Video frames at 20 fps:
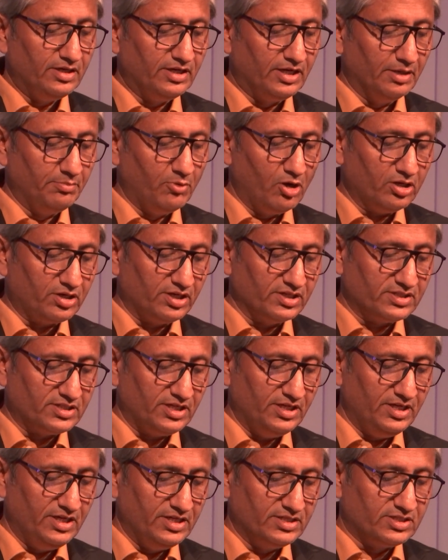
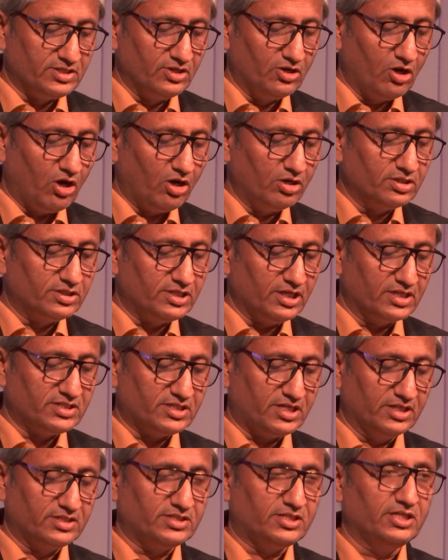democracy is not
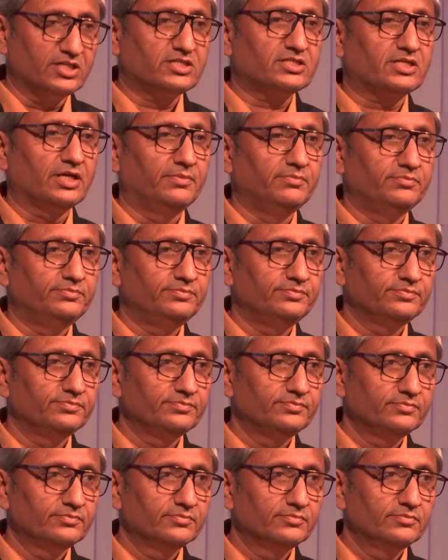just a system,
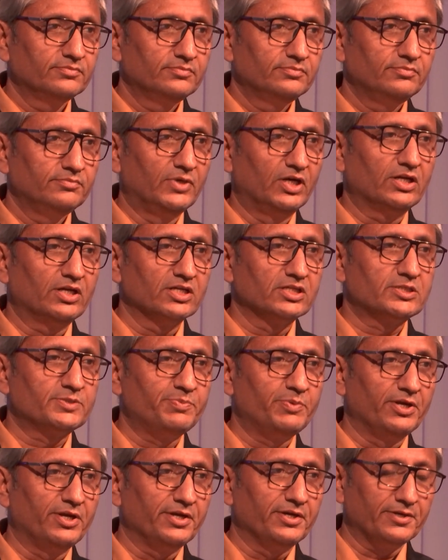but a
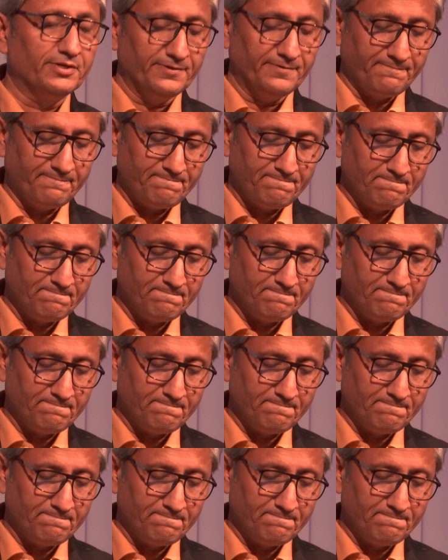spirit.